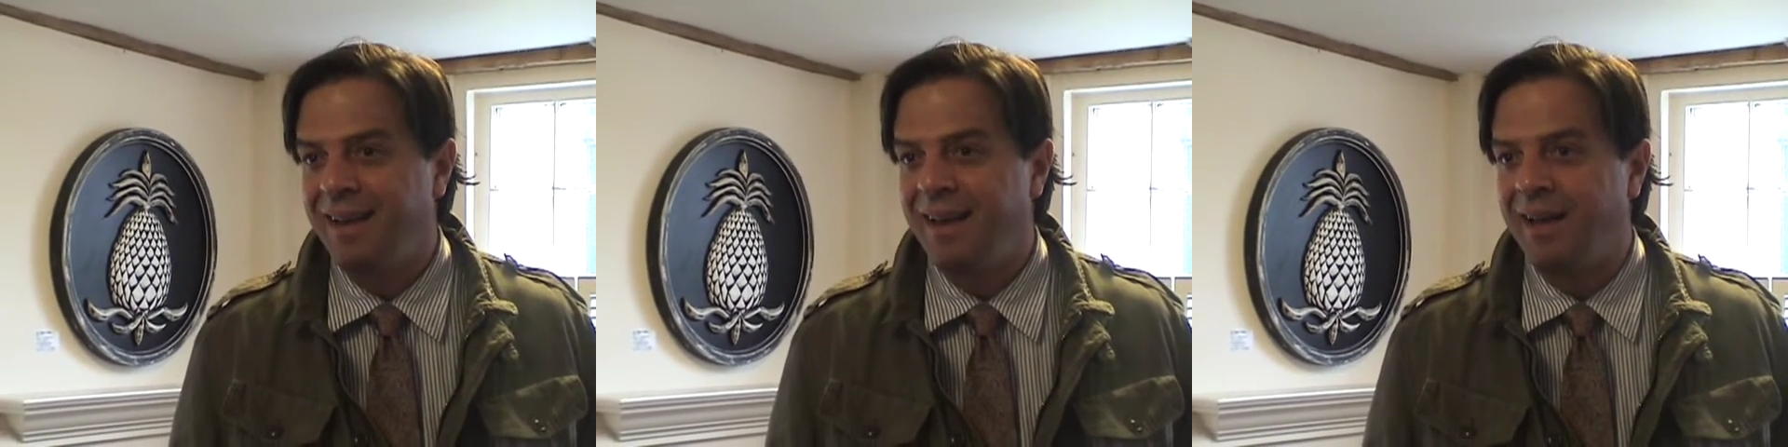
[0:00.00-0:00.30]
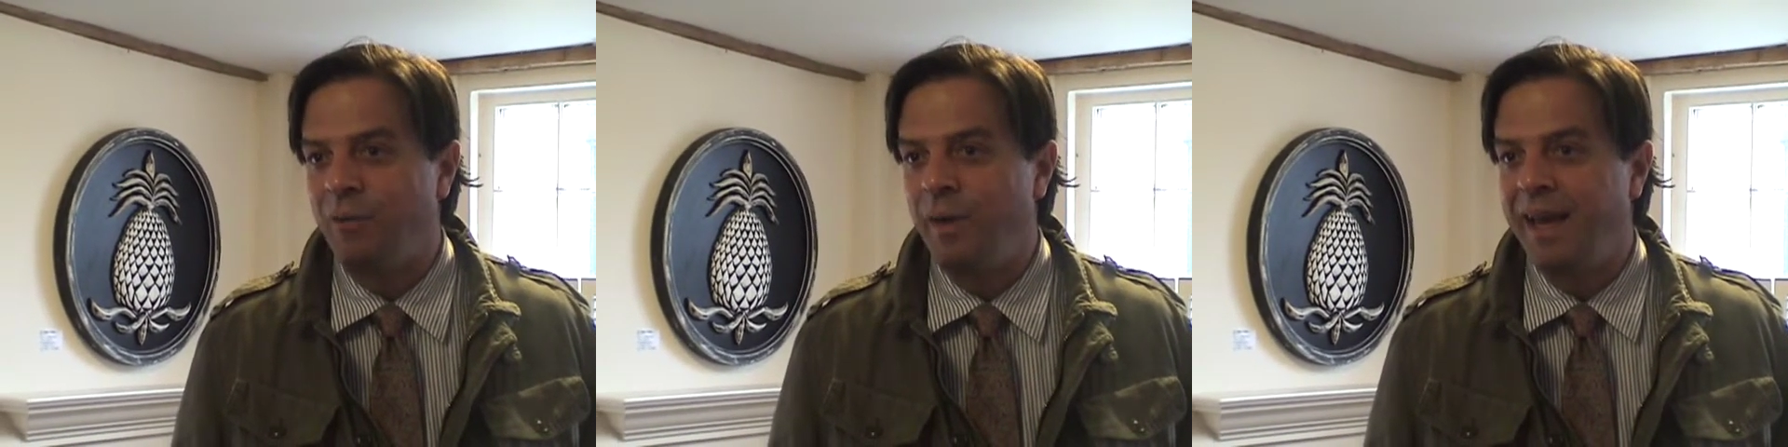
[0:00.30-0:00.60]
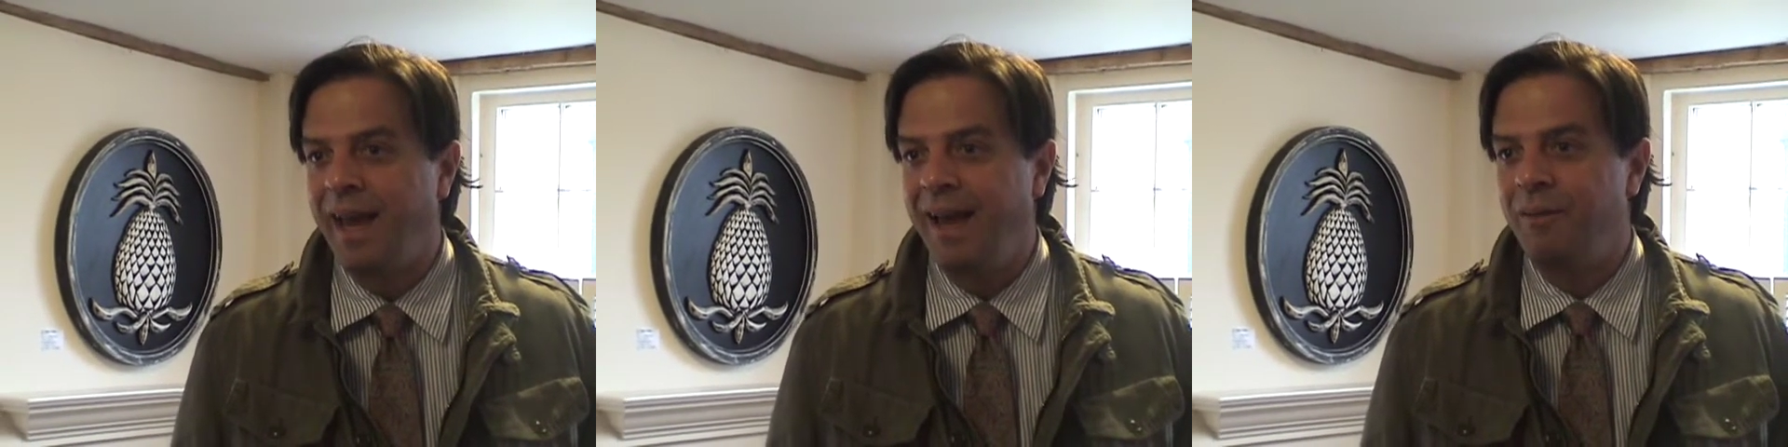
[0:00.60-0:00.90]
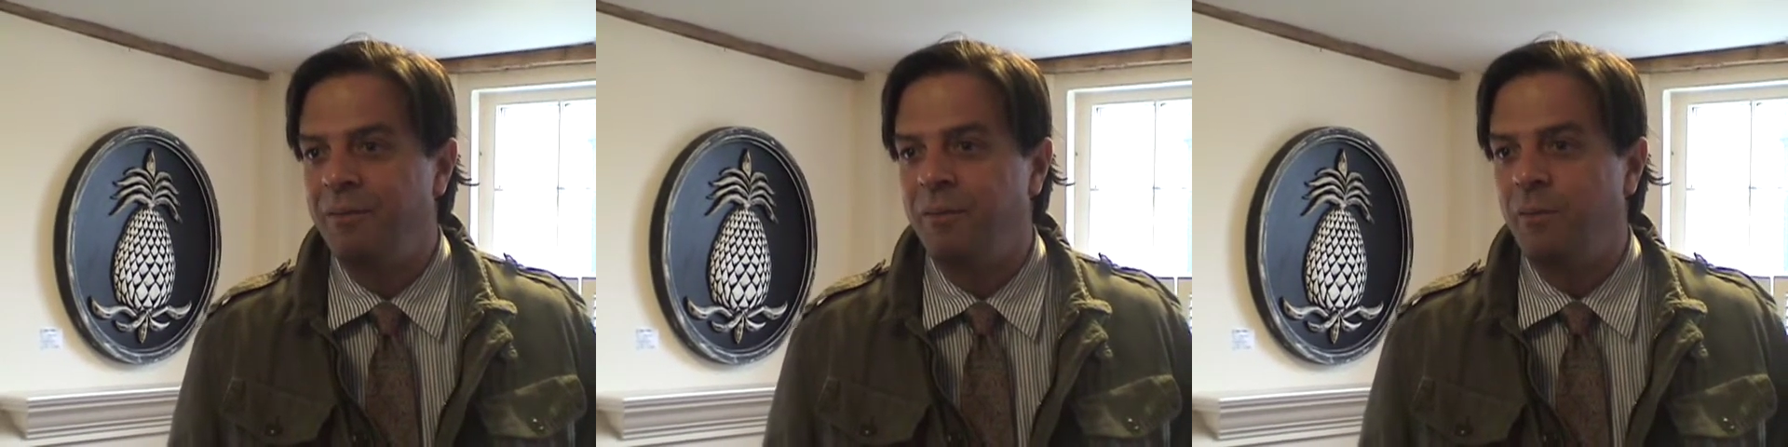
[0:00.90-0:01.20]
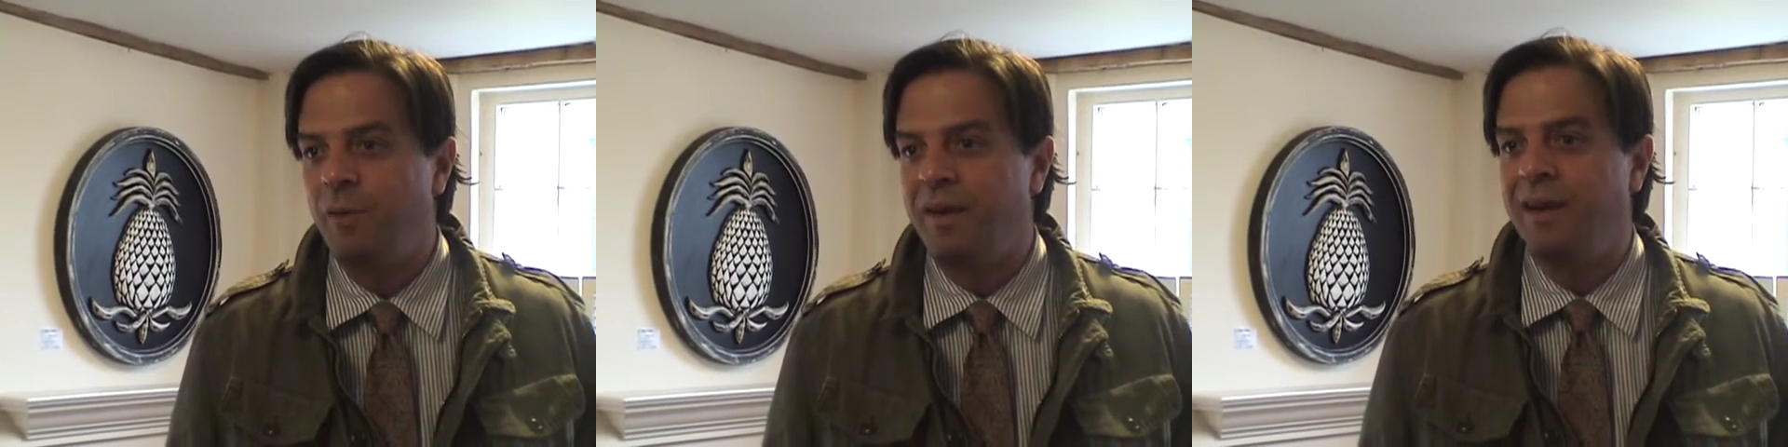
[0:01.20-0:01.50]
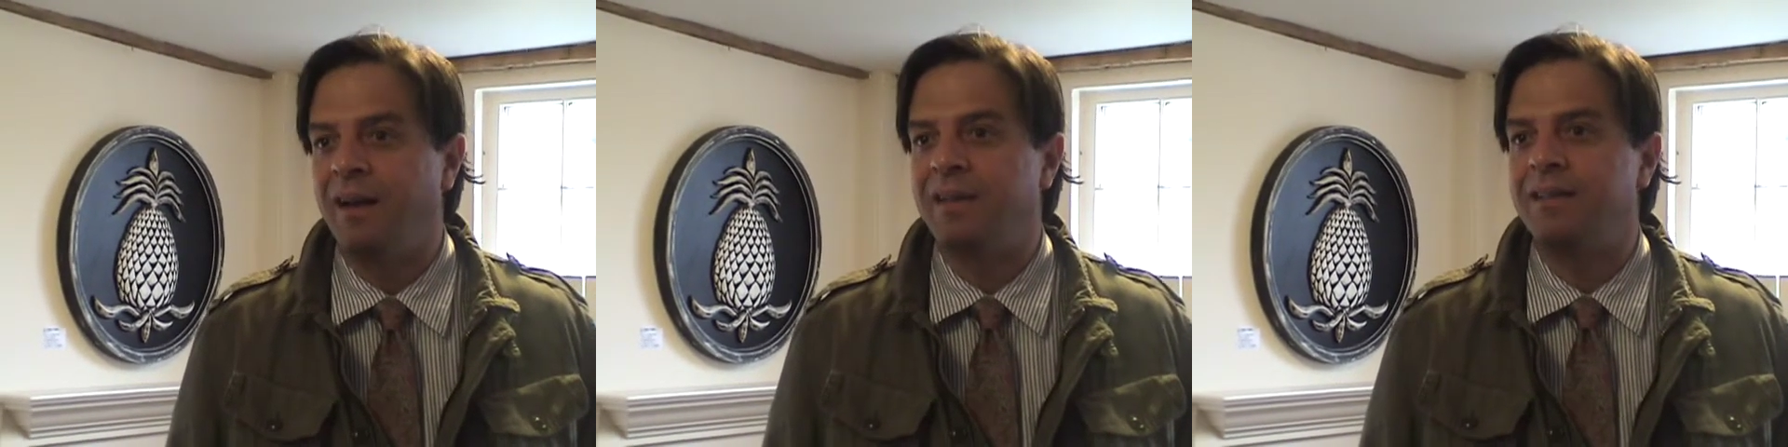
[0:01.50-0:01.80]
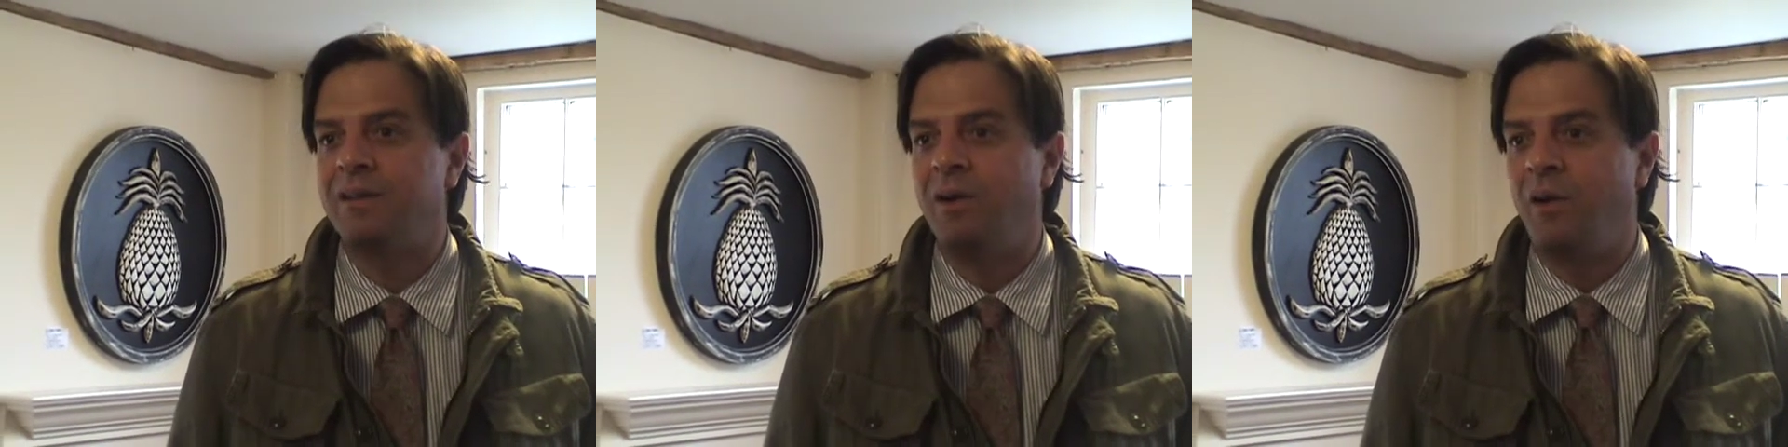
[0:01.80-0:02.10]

and we have within us